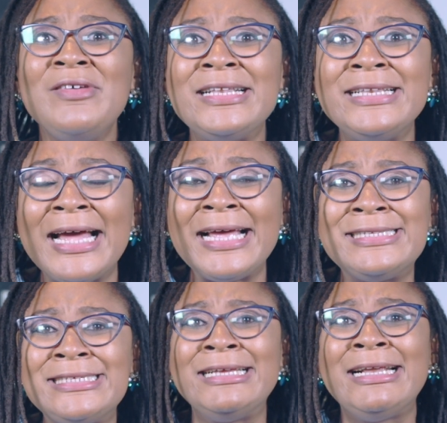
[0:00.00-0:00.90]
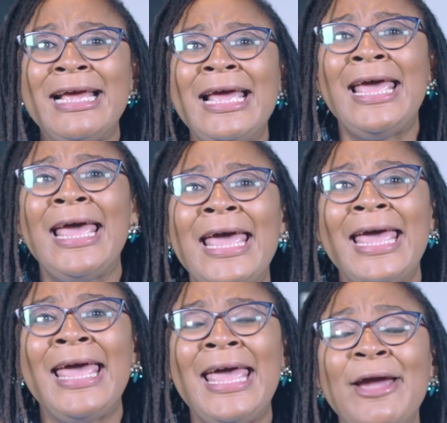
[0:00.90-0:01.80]
COVID-19.
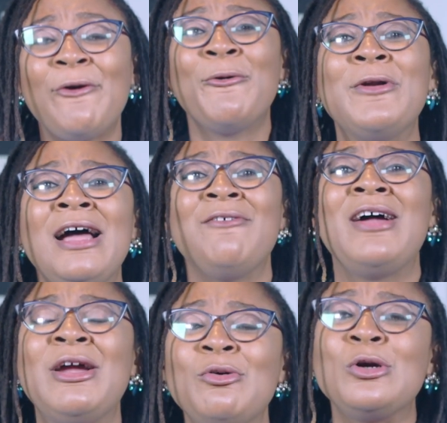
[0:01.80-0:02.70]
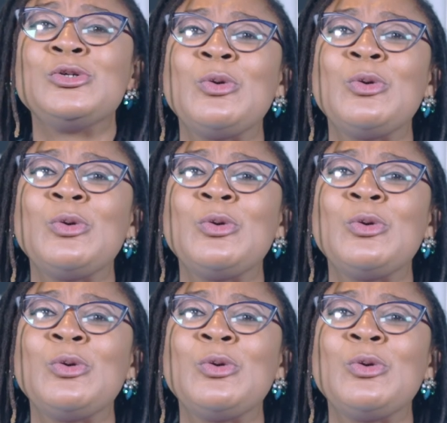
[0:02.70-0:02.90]
Hey, coronavirus.